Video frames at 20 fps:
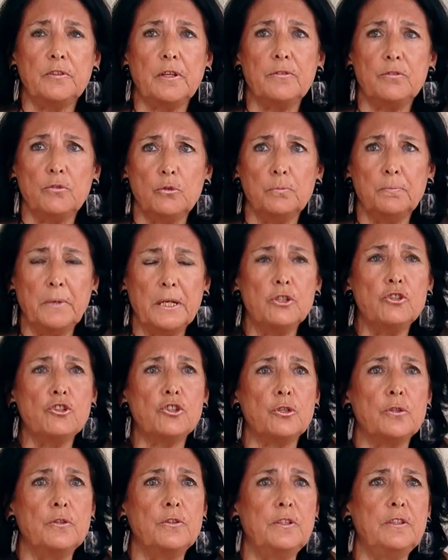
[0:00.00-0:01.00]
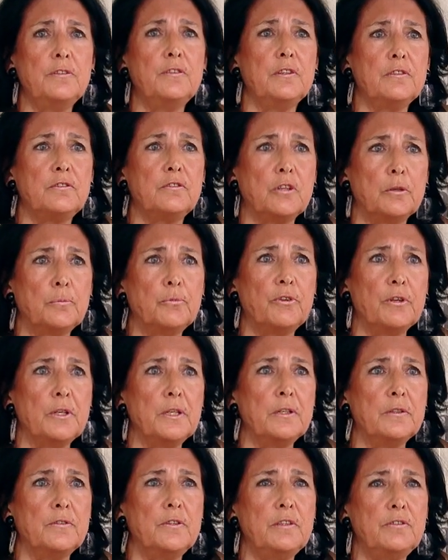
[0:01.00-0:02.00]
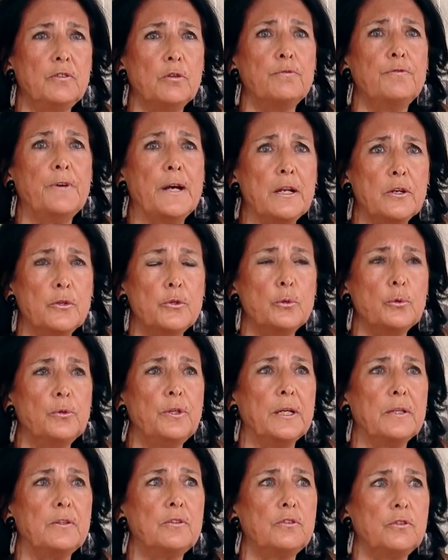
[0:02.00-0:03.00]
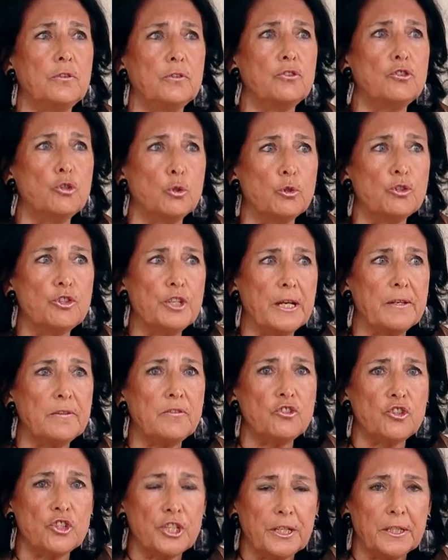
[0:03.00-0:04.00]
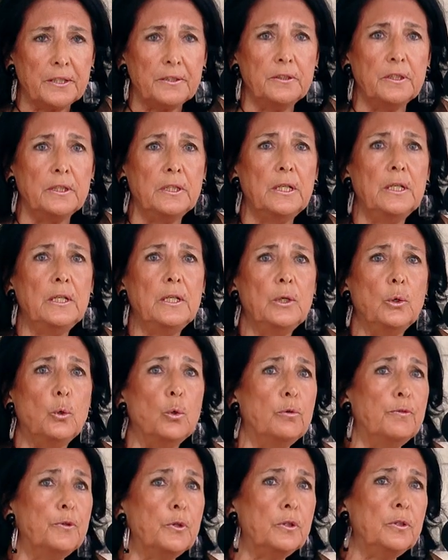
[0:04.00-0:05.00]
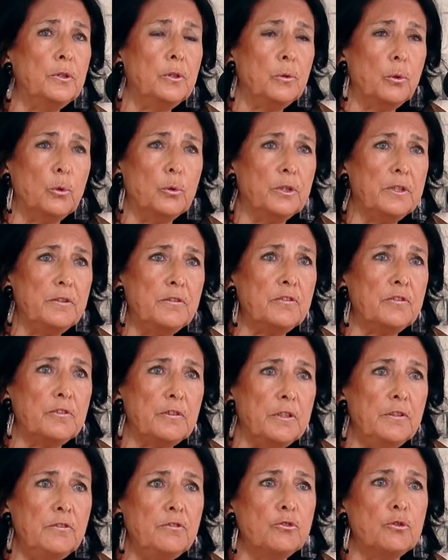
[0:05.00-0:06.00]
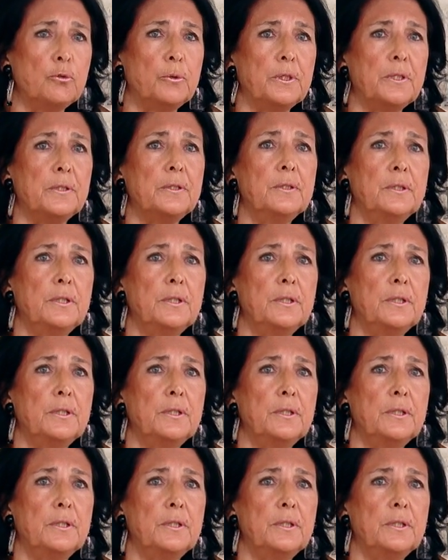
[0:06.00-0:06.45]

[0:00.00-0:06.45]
As you mentioned, this is something, this is a value that Georgia has shared over all its history.